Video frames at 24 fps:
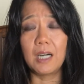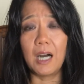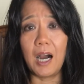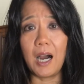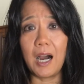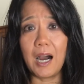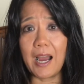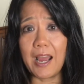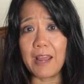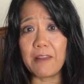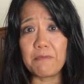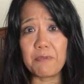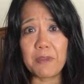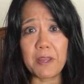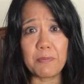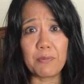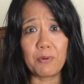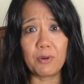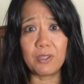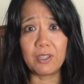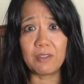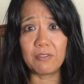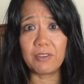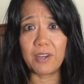and
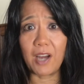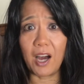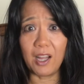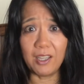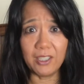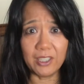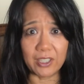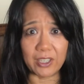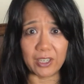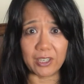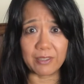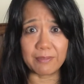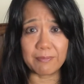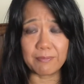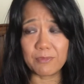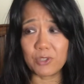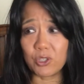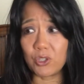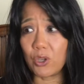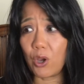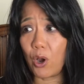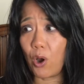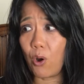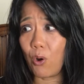people of color.
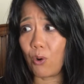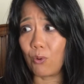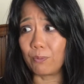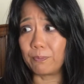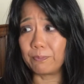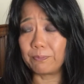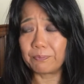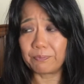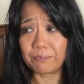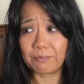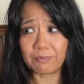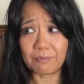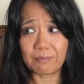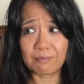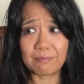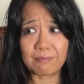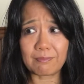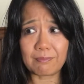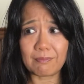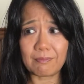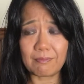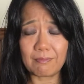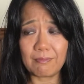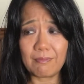So
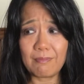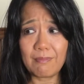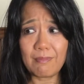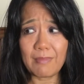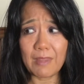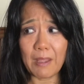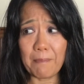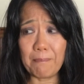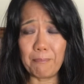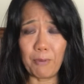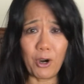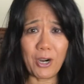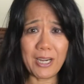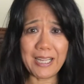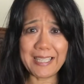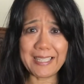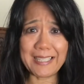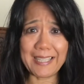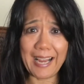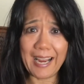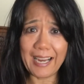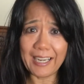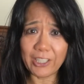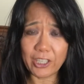Bernie
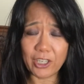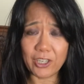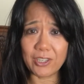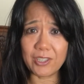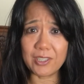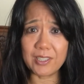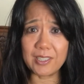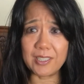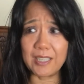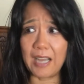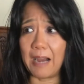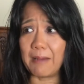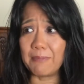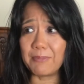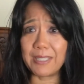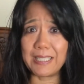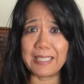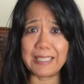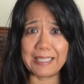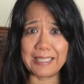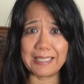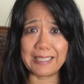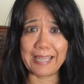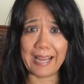Sanders comes
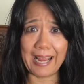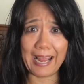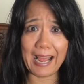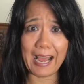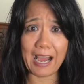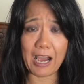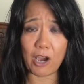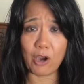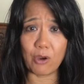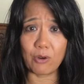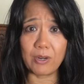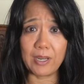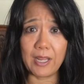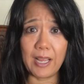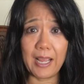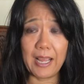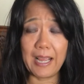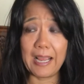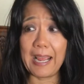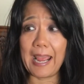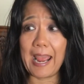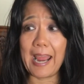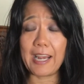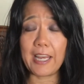into town,
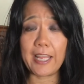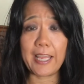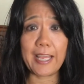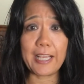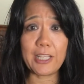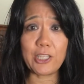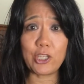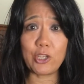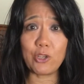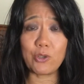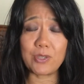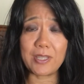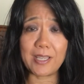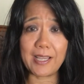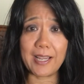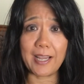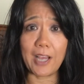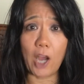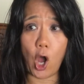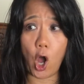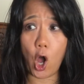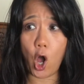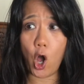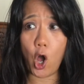and he's
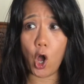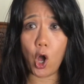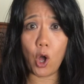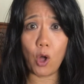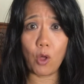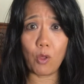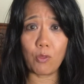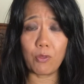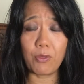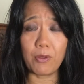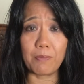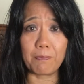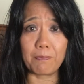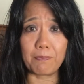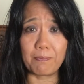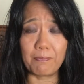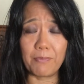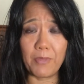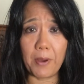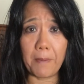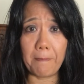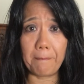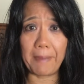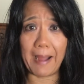using all
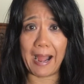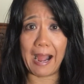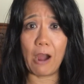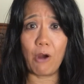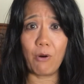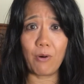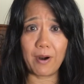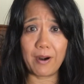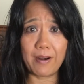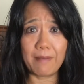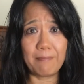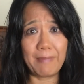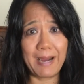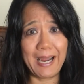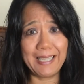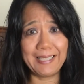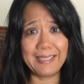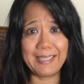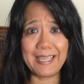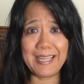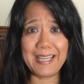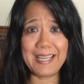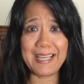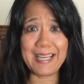the power and
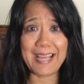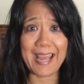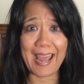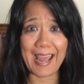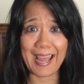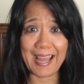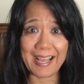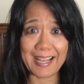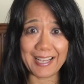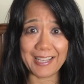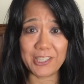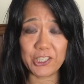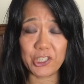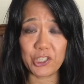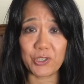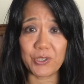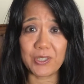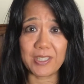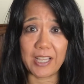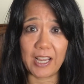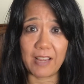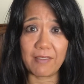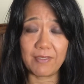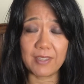might that he has to
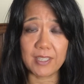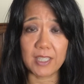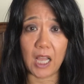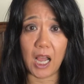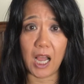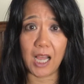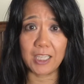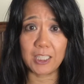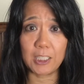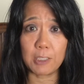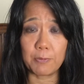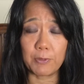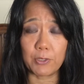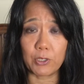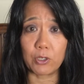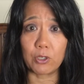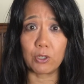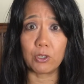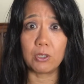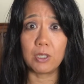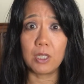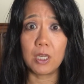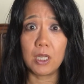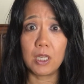save this
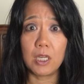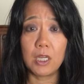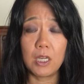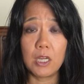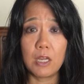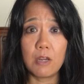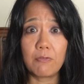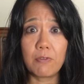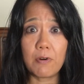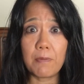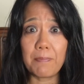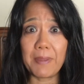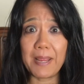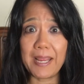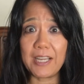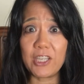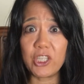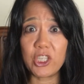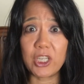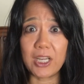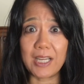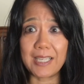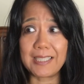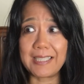hospital from being
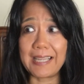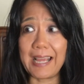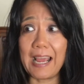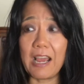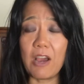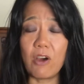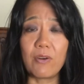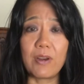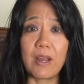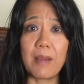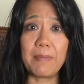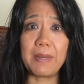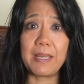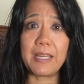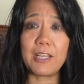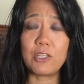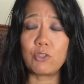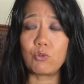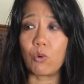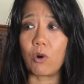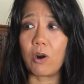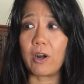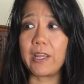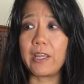shut down. I mean,
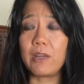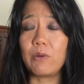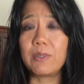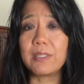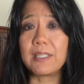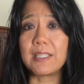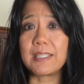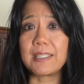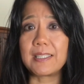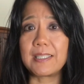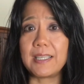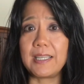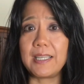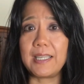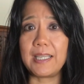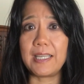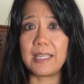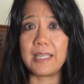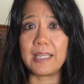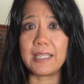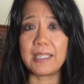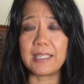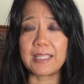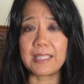he's working with the
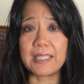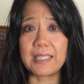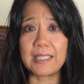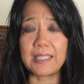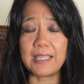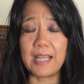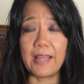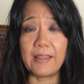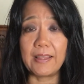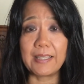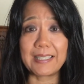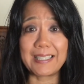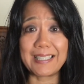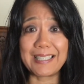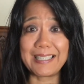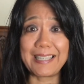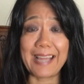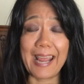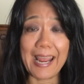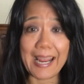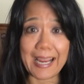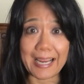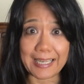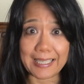city and the
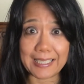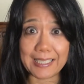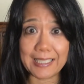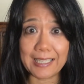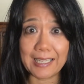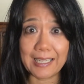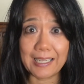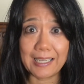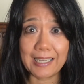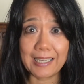state,